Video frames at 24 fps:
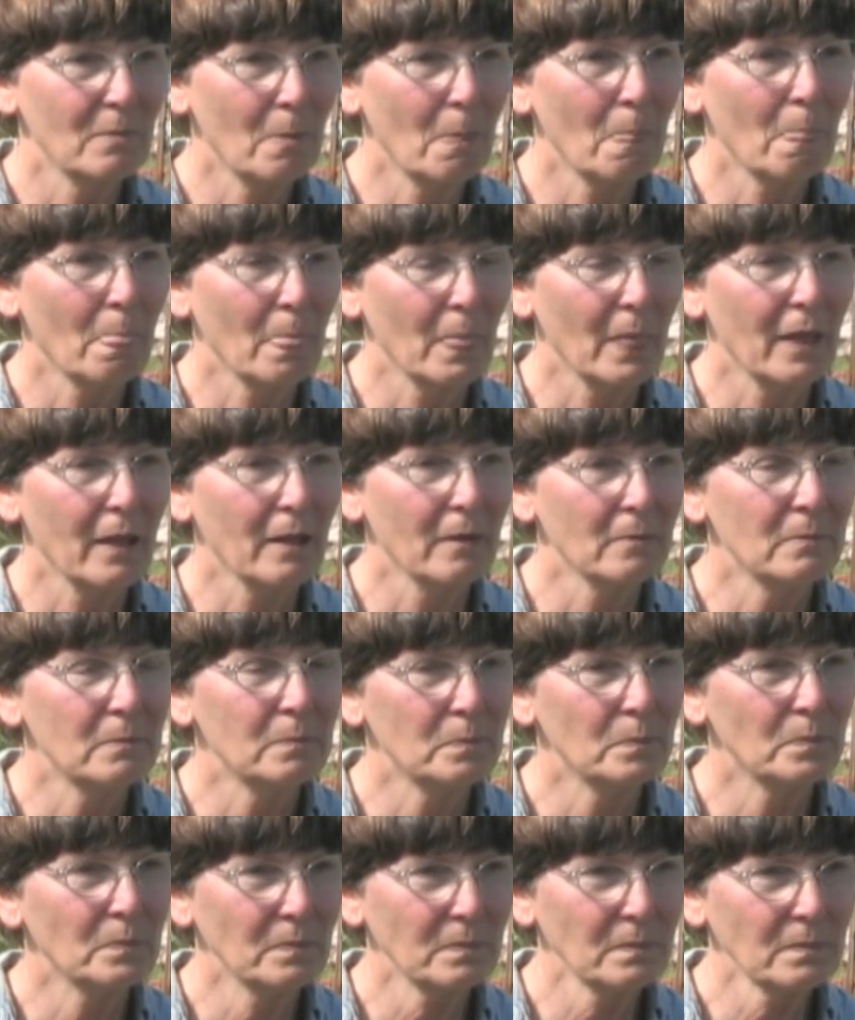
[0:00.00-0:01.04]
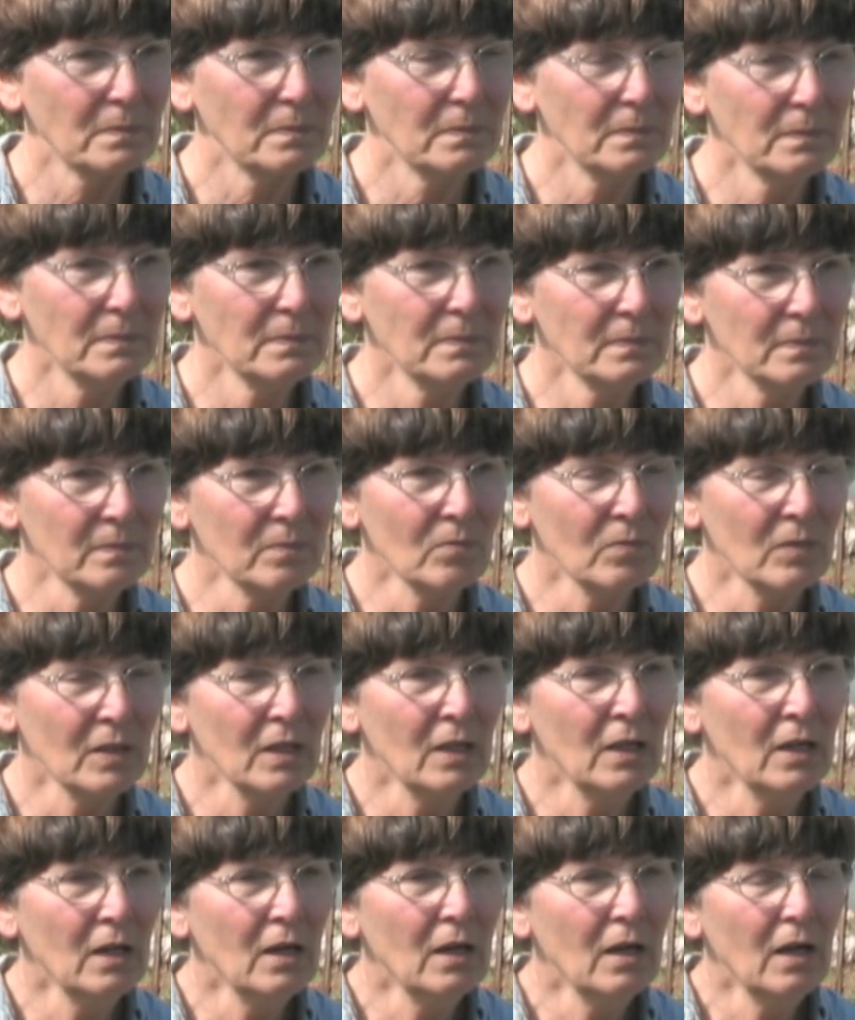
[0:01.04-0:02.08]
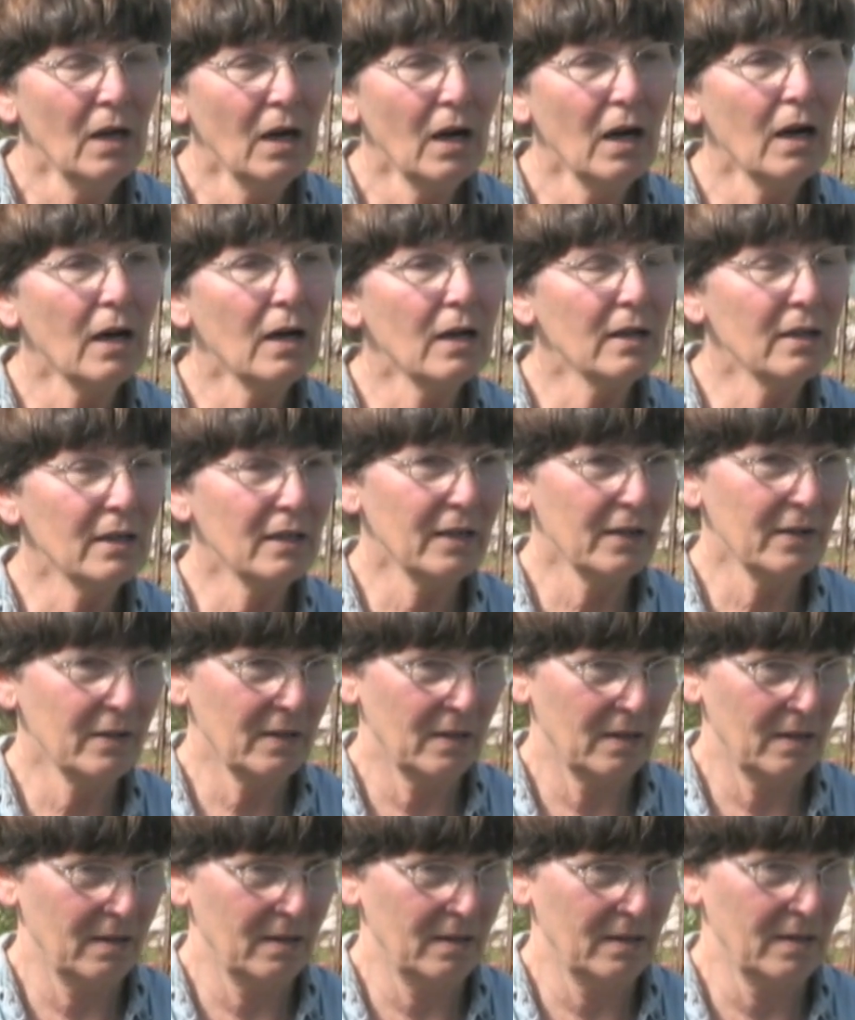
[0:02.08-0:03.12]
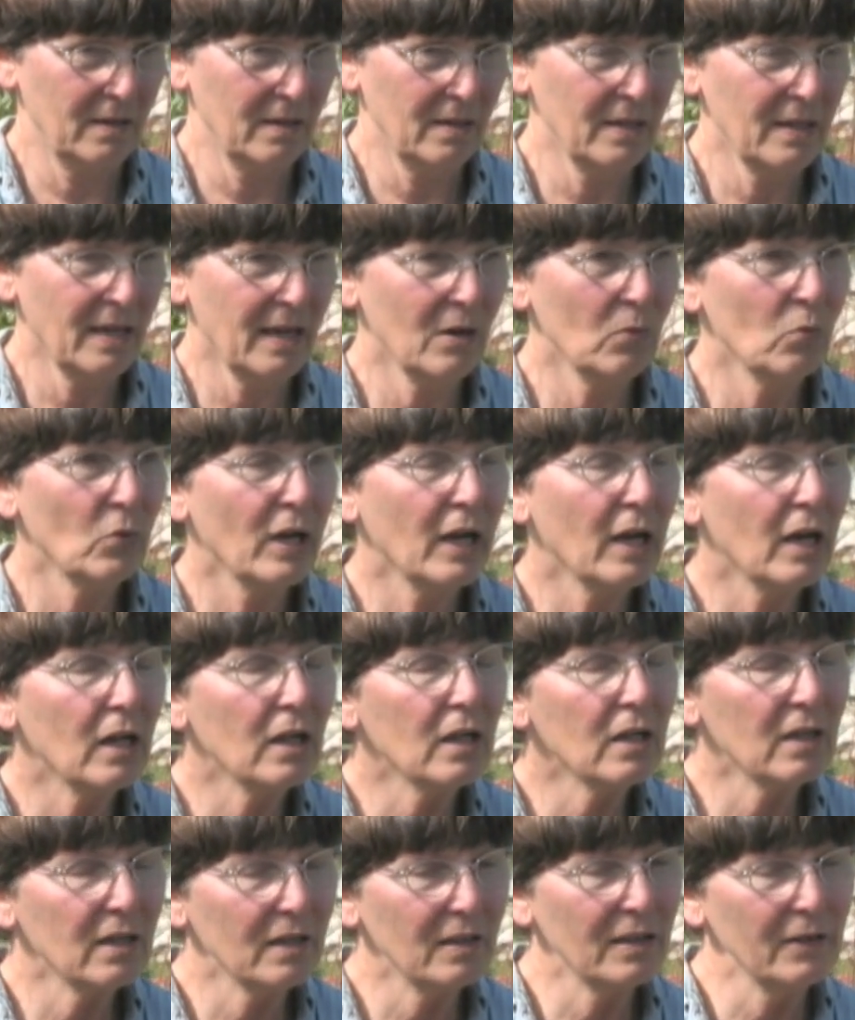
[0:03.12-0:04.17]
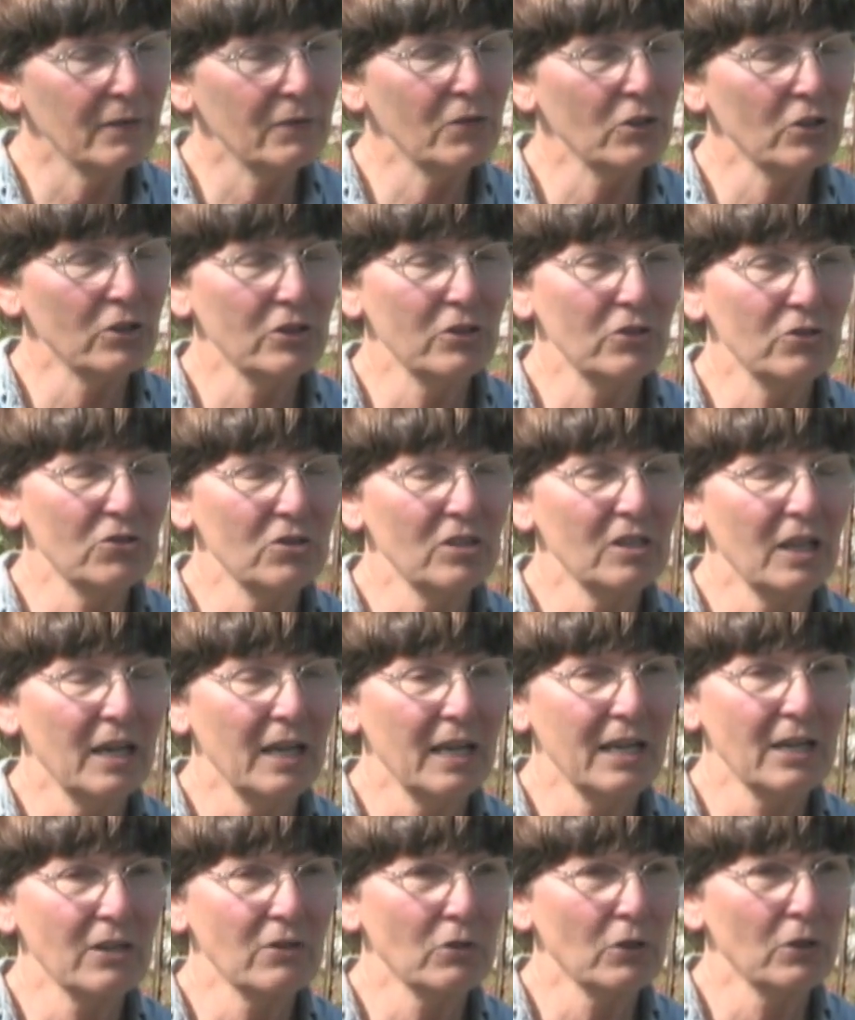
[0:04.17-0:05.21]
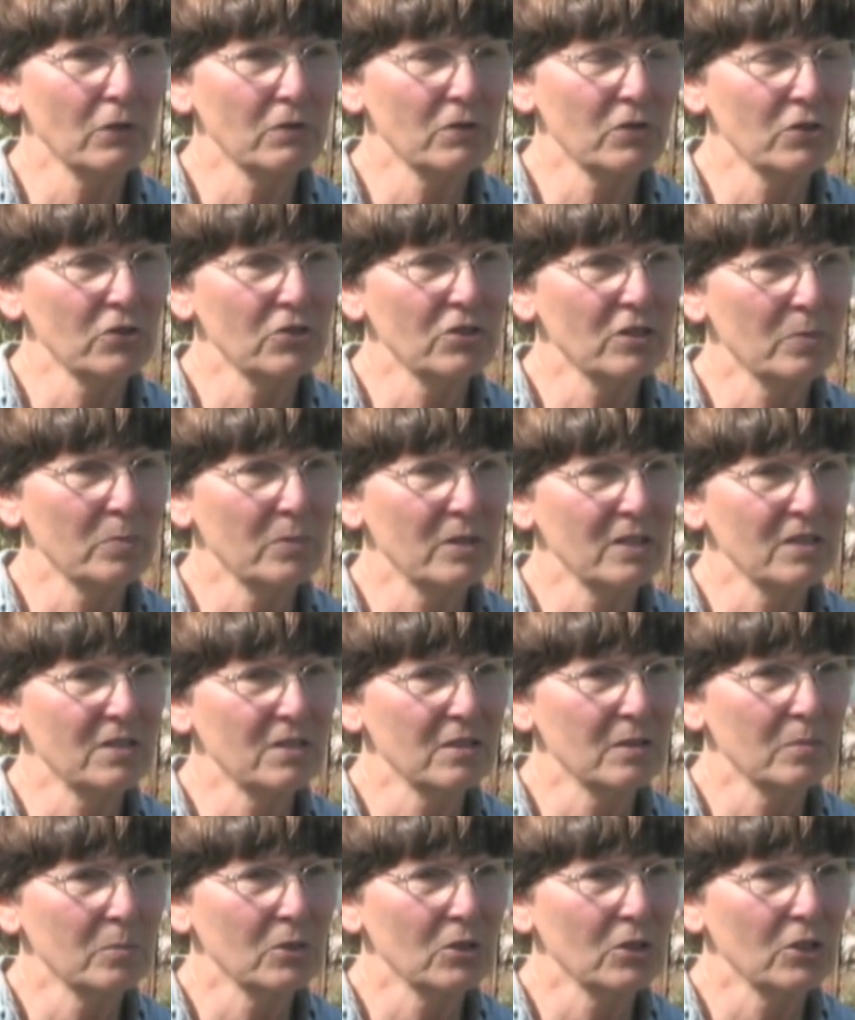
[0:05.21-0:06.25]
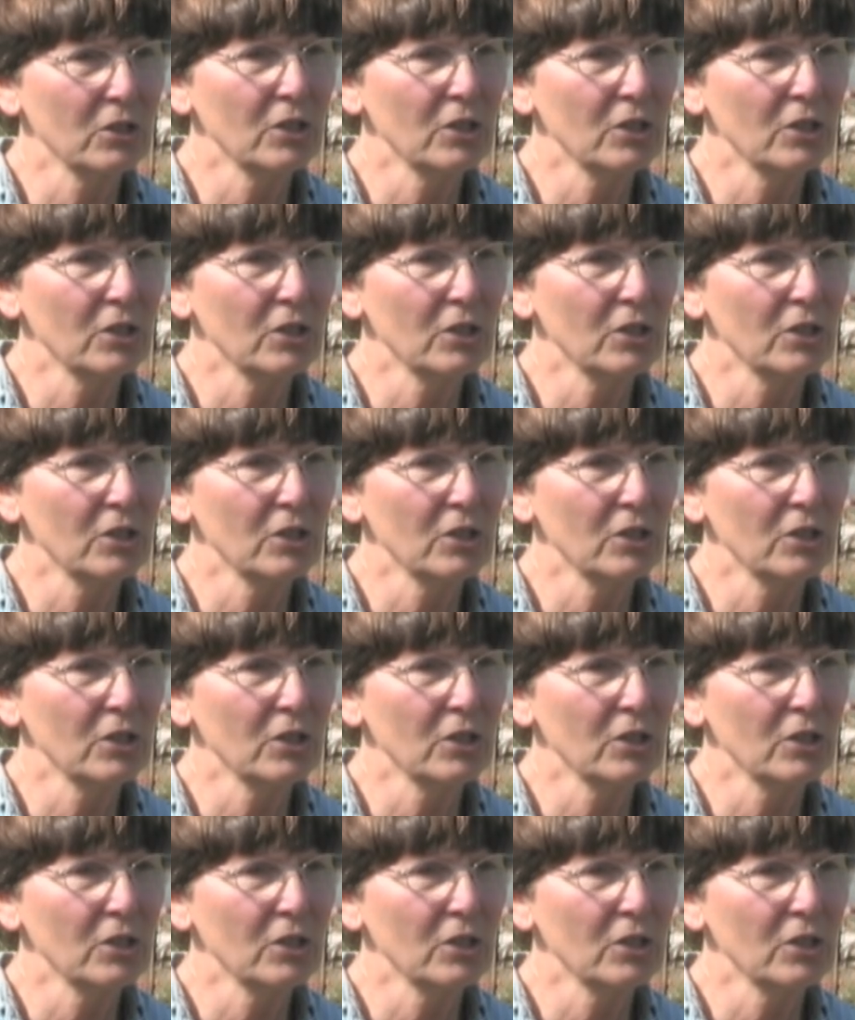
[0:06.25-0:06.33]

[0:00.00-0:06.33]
So you pull the plastic down in the anticipation of a wind. Yeah. Well, if you're using hay groves or something similar.